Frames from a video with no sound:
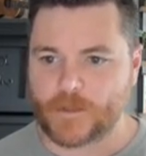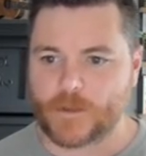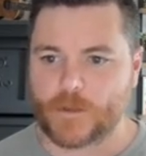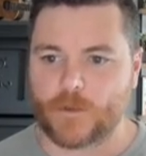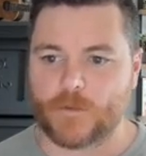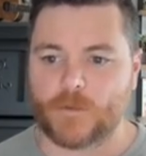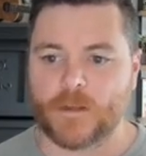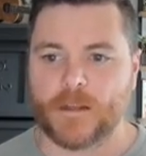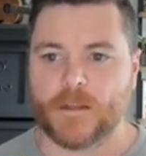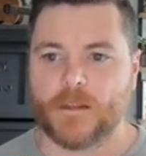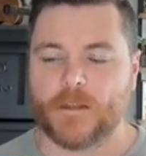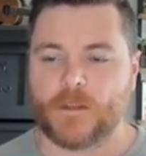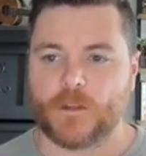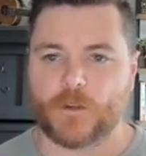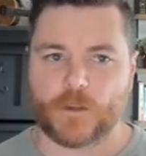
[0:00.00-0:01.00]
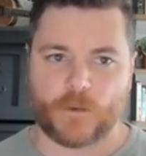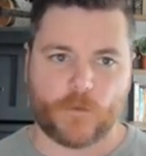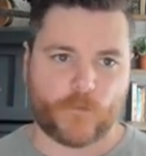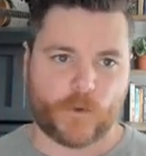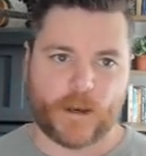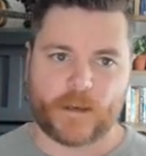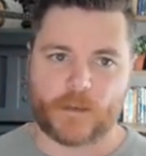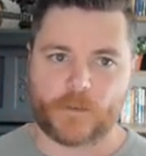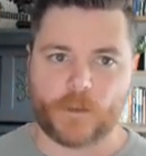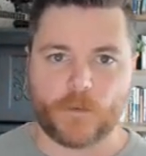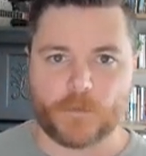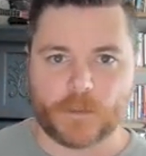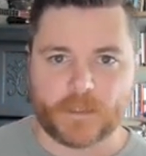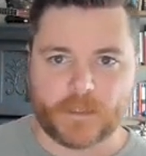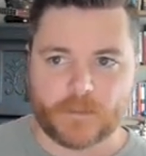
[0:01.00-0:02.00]
So you can override it
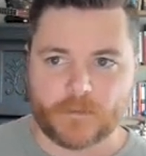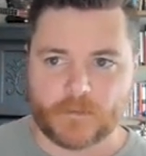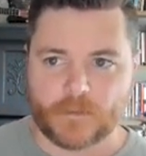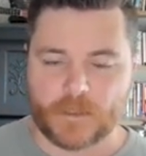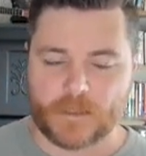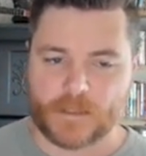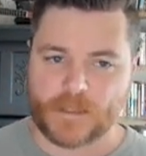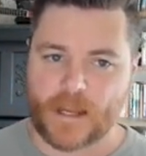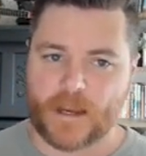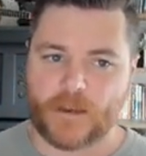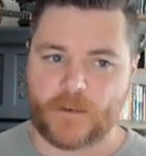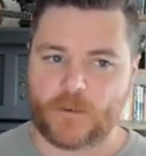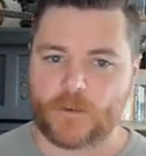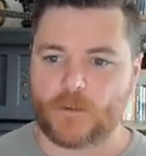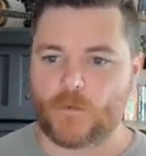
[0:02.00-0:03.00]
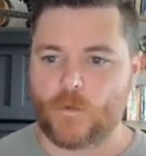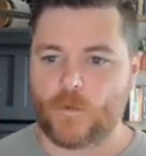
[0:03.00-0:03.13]
globally in the site editor,